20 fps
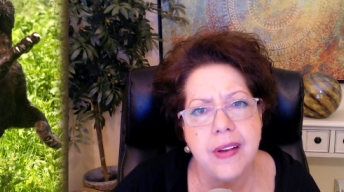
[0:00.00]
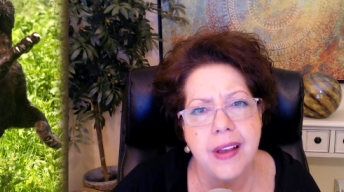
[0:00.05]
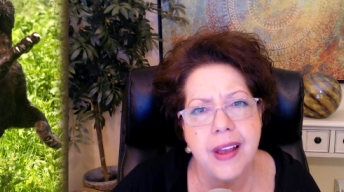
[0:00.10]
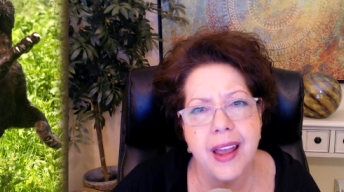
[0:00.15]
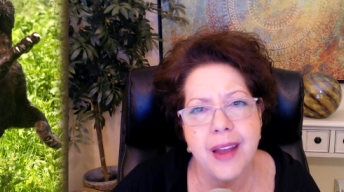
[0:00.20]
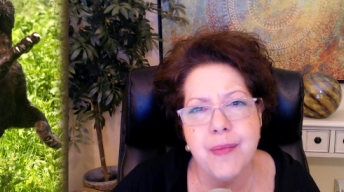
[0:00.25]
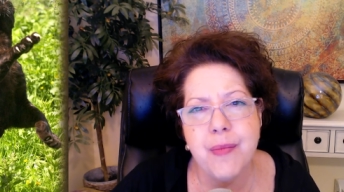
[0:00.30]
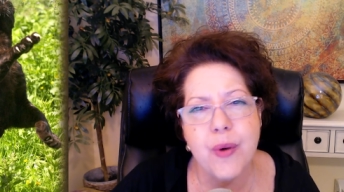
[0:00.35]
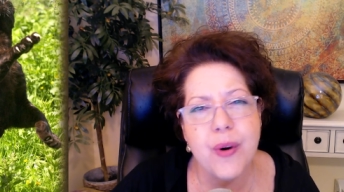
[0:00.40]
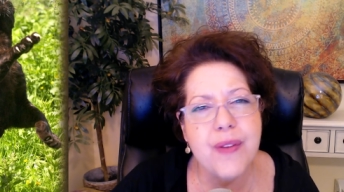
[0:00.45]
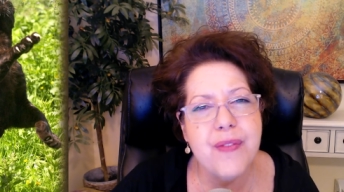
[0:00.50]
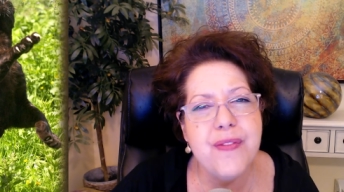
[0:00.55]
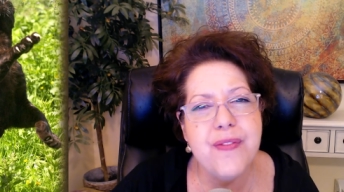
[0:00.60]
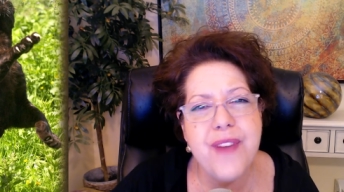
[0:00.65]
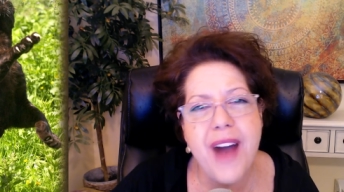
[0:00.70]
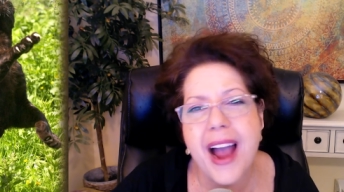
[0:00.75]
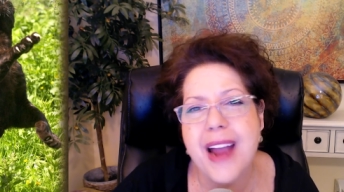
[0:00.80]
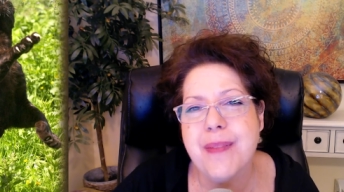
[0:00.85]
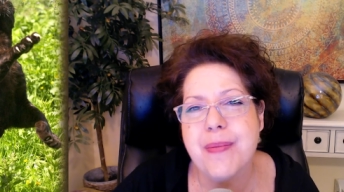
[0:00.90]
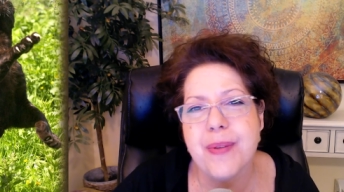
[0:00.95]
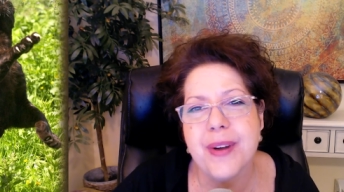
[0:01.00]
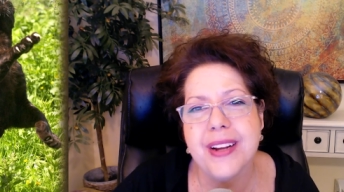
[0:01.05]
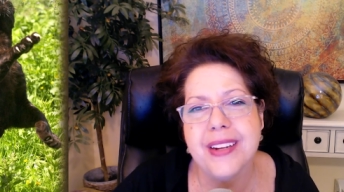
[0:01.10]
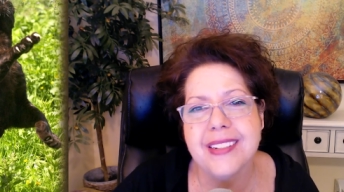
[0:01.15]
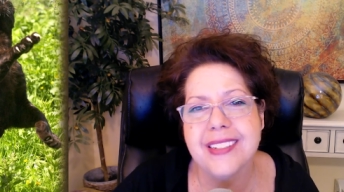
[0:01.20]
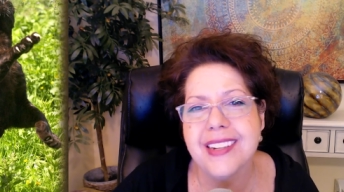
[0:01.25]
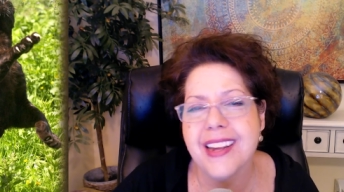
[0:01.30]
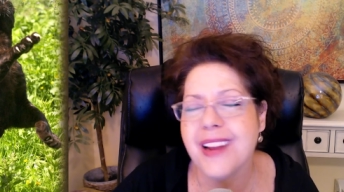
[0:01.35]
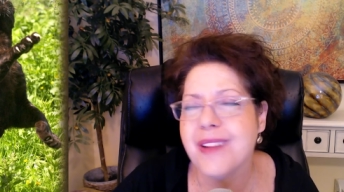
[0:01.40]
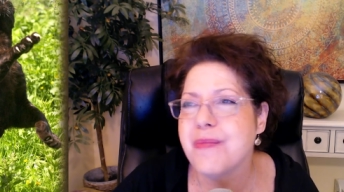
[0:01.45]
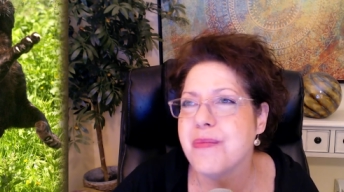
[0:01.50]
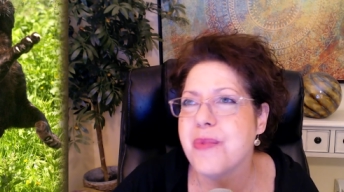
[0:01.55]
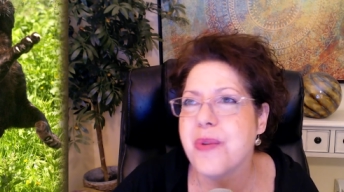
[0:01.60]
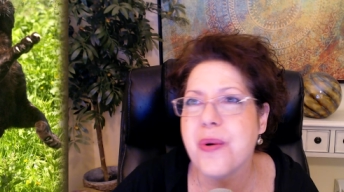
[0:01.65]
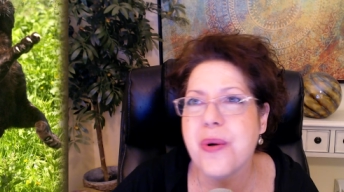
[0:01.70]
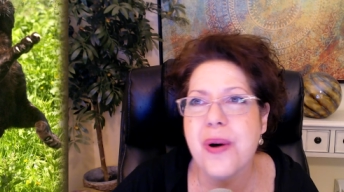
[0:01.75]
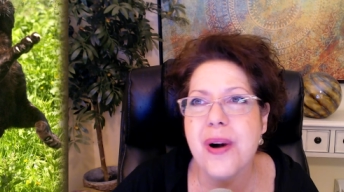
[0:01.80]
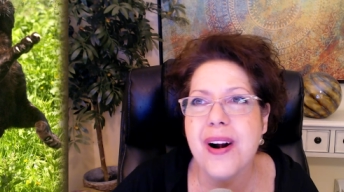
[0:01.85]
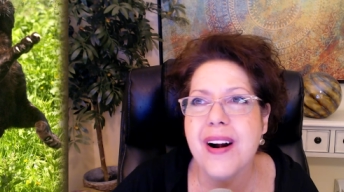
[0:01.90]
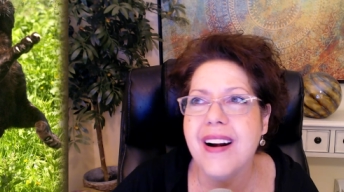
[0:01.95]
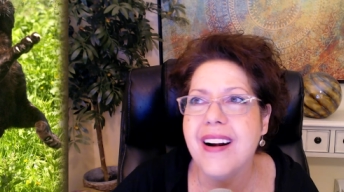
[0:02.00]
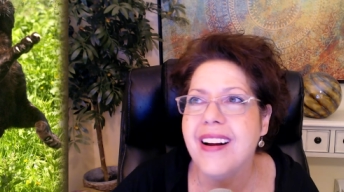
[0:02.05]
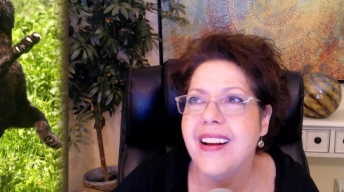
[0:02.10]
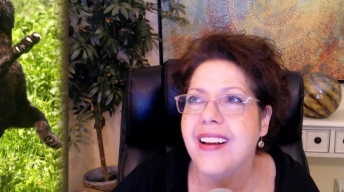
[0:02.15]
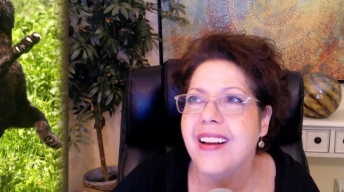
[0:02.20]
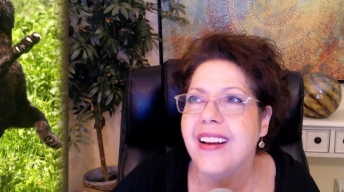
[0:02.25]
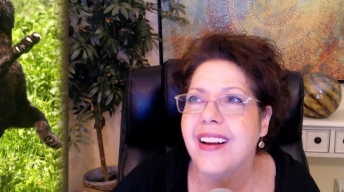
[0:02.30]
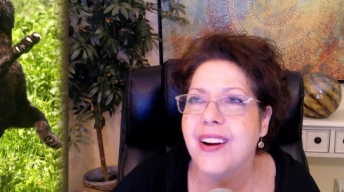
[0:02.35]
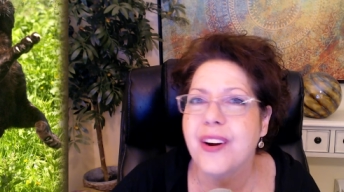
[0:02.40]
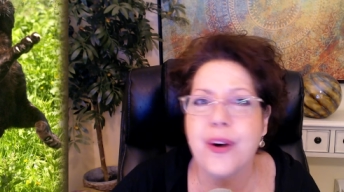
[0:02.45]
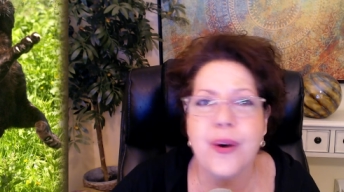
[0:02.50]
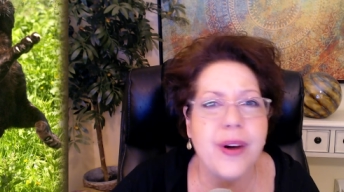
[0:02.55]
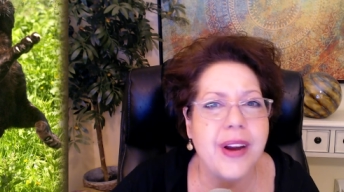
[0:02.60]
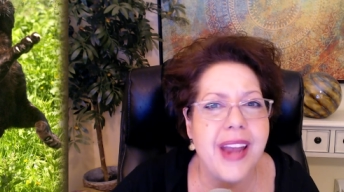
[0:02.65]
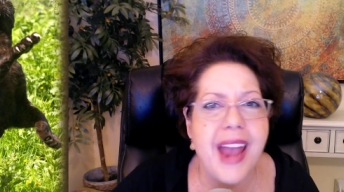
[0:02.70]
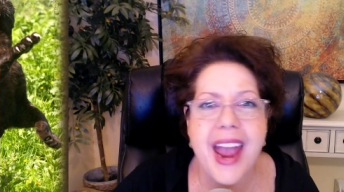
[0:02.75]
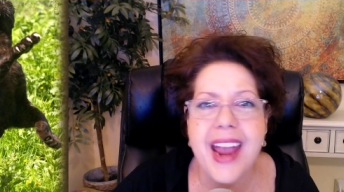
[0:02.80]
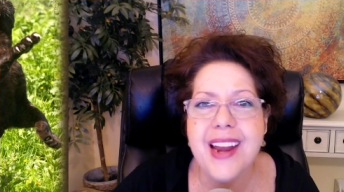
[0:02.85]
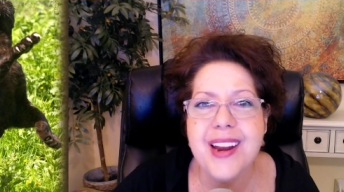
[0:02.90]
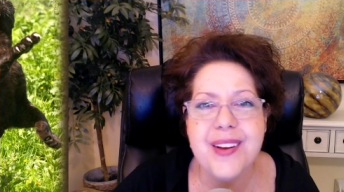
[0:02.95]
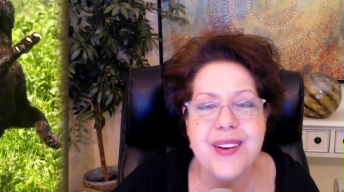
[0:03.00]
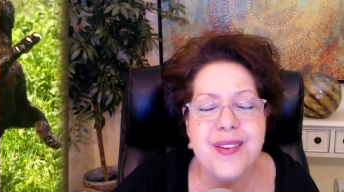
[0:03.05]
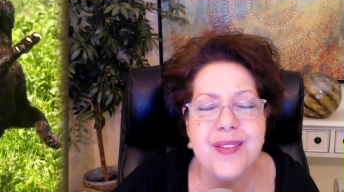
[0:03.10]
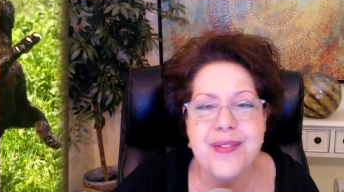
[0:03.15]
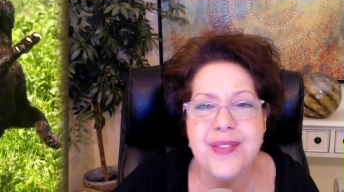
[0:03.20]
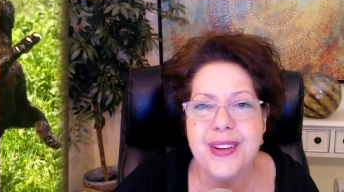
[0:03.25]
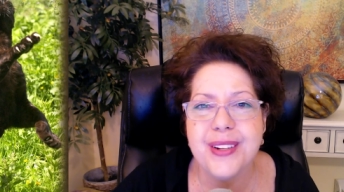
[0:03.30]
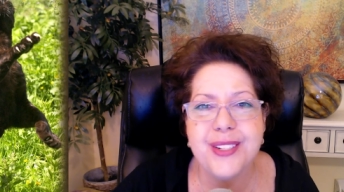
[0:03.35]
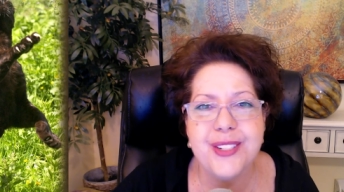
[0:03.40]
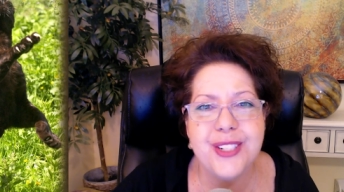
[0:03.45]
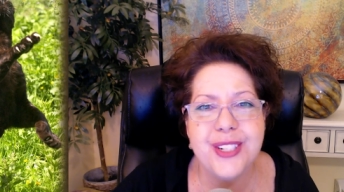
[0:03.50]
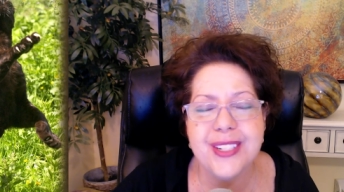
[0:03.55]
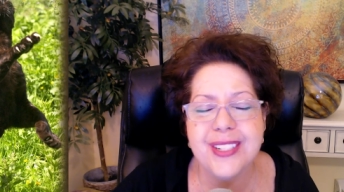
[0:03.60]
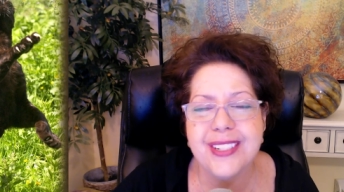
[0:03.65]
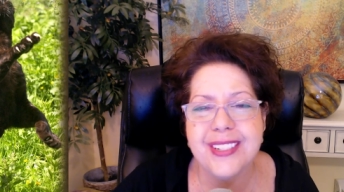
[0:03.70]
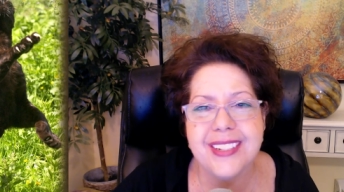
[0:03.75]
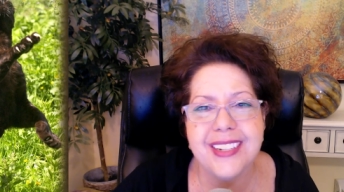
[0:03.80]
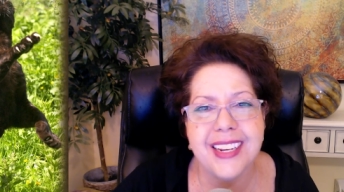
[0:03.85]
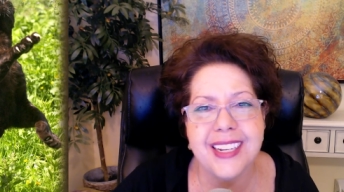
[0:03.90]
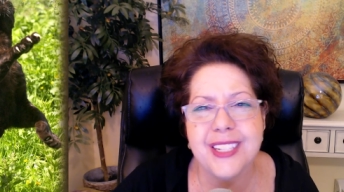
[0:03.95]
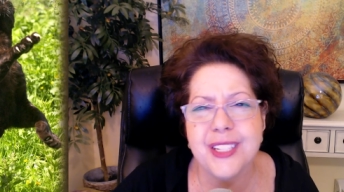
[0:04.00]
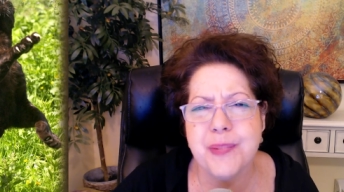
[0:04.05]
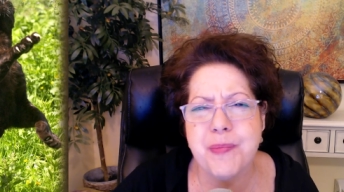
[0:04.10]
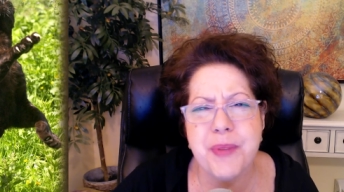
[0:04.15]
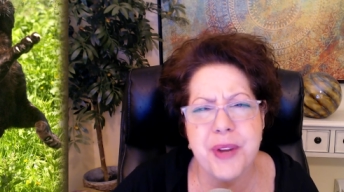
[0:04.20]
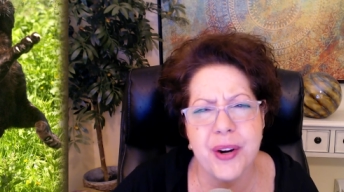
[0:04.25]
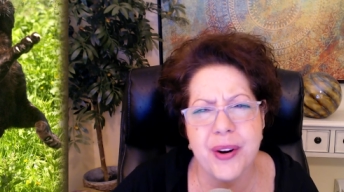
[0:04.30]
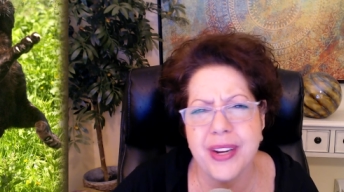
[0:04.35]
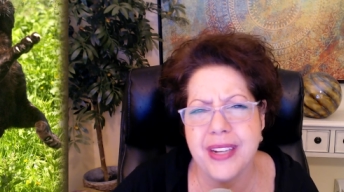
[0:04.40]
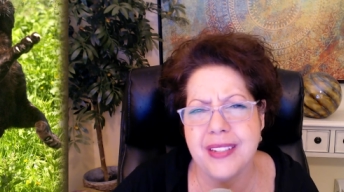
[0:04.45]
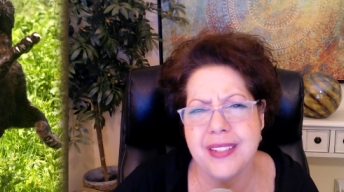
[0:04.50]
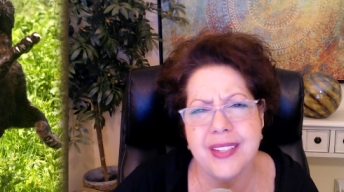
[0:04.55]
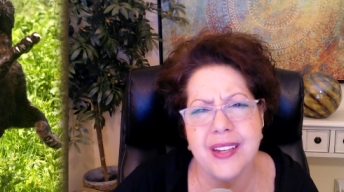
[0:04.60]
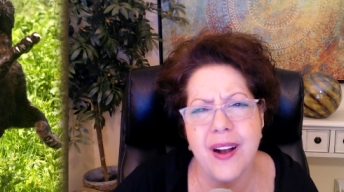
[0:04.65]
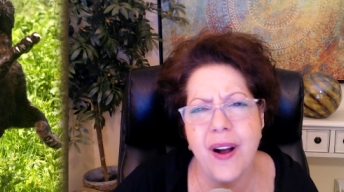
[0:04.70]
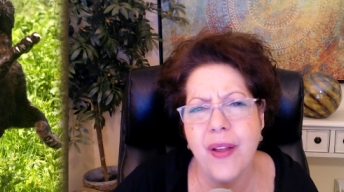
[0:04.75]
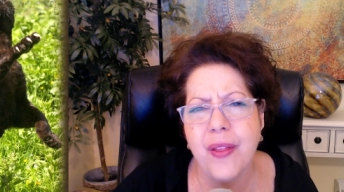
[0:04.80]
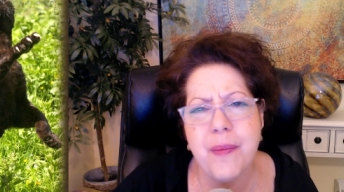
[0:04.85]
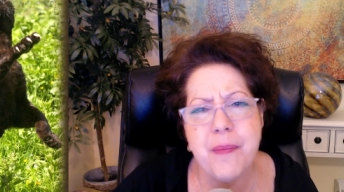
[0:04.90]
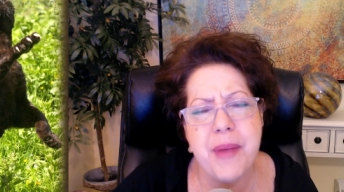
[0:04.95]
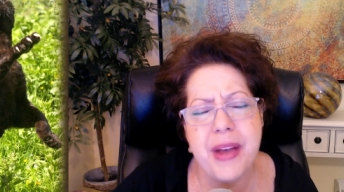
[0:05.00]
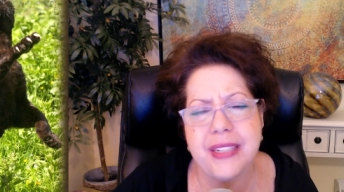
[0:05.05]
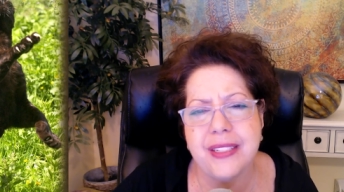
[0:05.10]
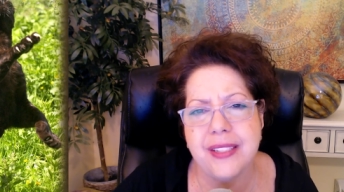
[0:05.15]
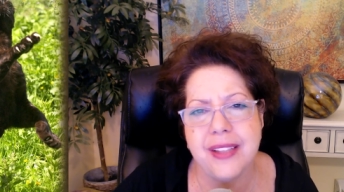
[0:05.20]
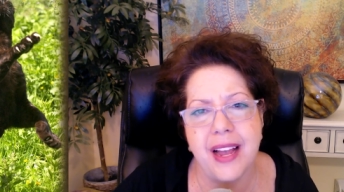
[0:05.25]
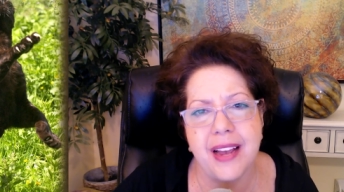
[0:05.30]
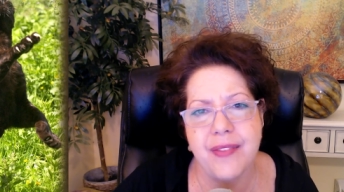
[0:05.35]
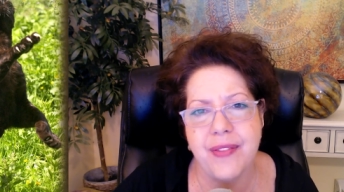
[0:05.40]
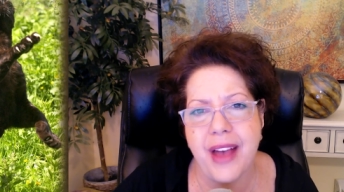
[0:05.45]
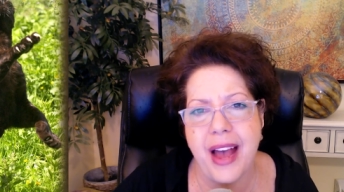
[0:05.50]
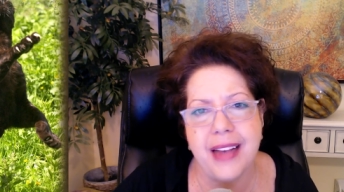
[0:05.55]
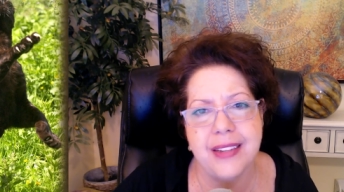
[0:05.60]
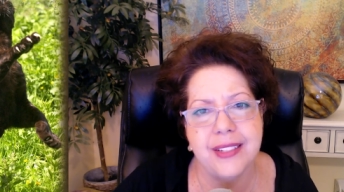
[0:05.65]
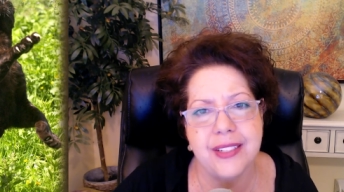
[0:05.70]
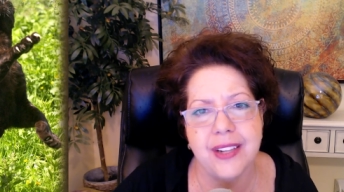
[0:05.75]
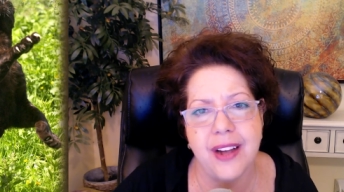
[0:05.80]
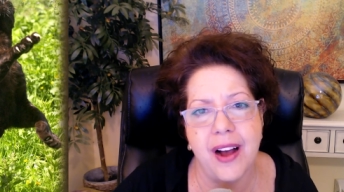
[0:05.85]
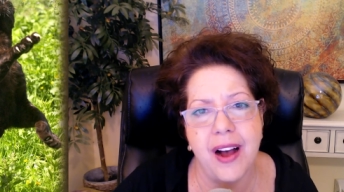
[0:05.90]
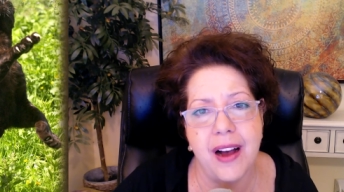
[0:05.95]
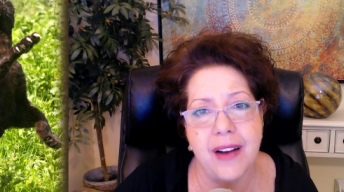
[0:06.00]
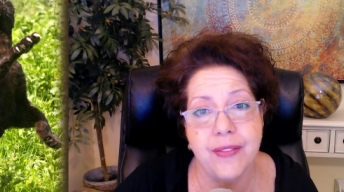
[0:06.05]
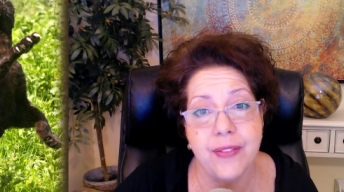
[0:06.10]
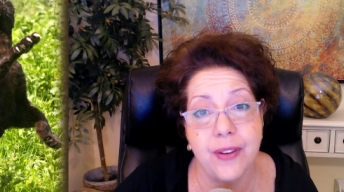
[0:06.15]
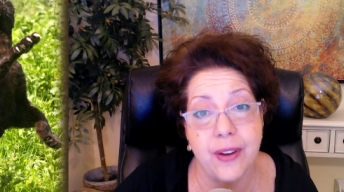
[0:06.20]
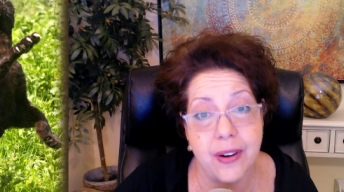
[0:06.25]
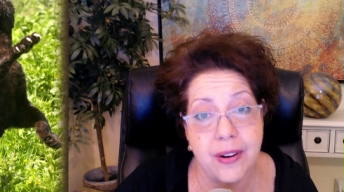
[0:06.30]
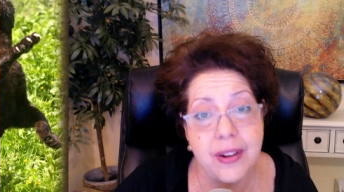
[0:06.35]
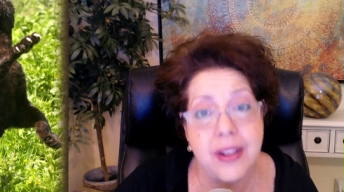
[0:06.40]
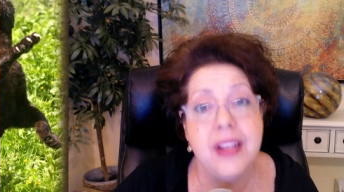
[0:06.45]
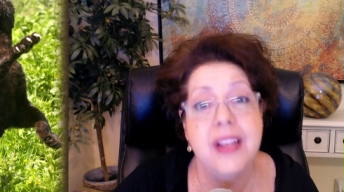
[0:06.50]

and more vibrant and more creative and just experiencing all the best life has to offer.